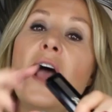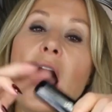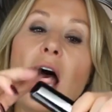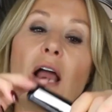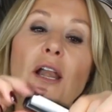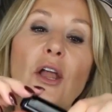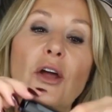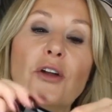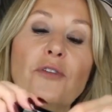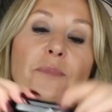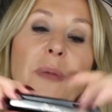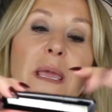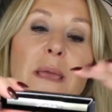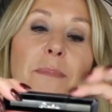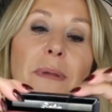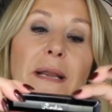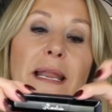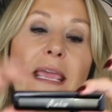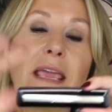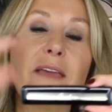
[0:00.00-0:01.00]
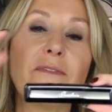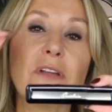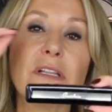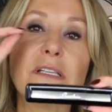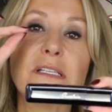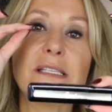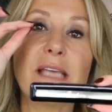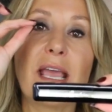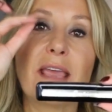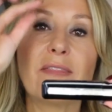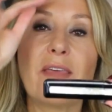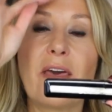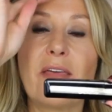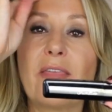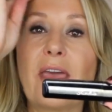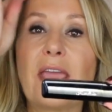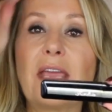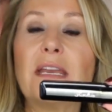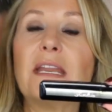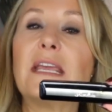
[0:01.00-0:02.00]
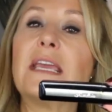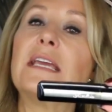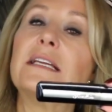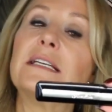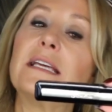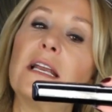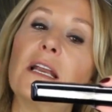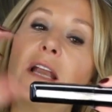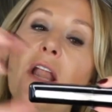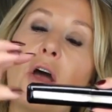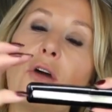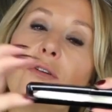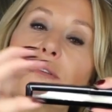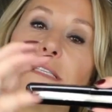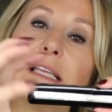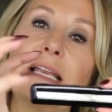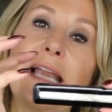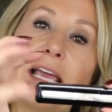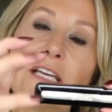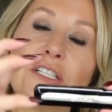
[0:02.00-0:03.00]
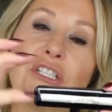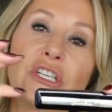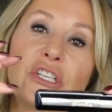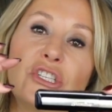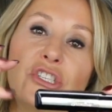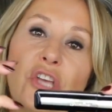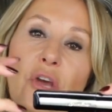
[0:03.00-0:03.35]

A lot of people even say that it loads the lashes